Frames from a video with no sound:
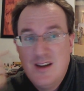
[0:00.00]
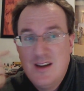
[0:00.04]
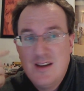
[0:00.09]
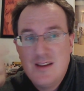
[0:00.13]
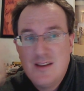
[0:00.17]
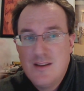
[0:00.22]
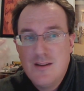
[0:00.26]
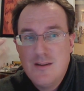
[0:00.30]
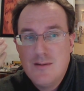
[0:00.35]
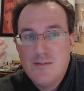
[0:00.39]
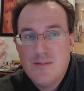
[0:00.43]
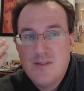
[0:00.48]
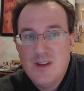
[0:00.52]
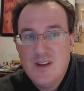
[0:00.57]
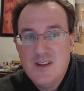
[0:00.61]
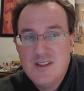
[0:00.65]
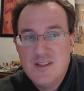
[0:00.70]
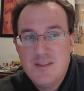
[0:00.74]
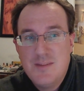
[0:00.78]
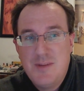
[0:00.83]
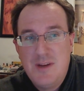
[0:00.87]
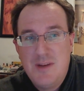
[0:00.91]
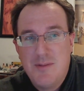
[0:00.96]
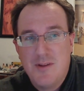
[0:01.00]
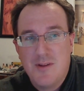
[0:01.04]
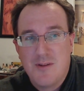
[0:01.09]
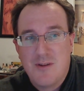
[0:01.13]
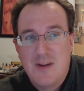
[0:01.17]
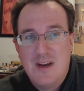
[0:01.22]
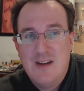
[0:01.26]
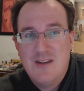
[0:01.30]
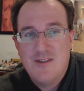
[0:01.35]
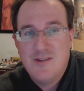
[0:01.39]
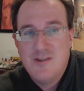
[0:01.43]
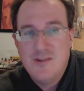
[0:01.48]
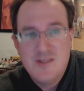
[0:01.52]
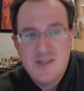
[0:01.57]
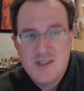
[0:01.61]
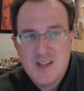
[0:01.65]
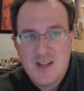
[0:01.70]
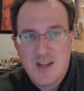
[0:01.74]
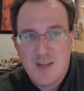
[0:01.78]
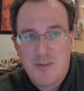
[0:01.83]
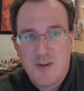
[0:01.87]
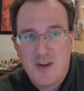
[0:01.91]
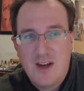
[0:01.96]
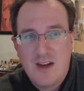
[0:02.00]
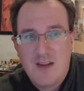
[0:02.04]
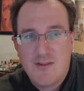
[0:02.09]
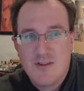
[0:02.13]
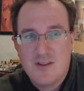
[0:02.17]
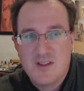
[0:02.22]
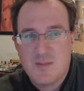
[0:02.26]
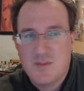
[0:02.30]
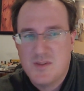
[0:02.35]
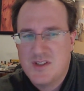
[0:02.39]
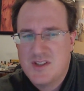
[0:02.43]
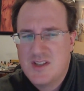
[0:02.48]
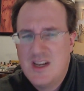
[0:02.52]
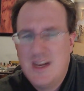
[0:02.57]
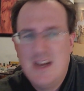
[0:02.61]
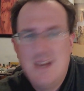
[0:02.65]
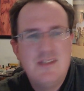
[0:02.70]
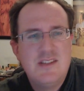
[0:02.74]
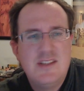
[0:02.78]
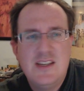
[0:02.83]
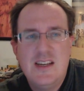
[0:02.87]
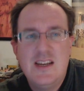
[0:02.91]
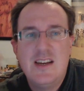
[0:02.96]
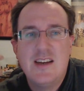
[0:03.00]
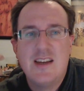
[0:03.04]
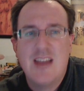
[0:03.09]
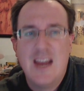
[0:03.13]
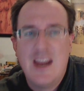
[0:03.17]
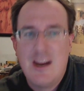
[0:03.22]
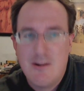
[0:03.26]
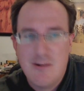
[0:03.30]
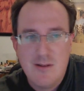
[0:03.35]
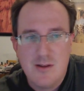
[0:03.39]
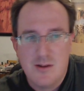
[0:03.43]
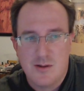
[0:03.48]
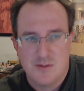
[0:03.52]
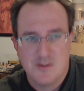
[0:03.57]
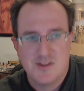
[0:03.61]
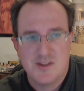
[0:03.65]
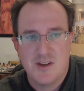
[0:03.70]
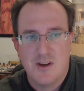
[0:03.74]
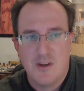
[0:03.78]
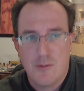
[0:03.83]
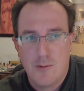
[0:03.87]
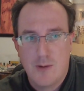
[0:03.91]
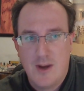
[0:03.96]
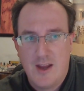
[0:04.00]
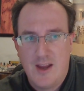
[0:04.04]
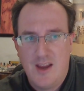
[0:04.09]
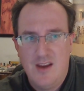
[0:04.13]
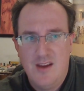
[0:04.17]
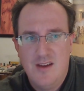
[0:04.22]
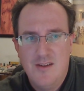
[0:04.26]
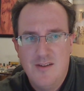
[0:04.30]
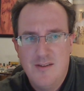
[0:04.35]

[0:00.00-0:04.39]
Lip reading: There are tons of people around celebrating Christmas. I've seen carolers already.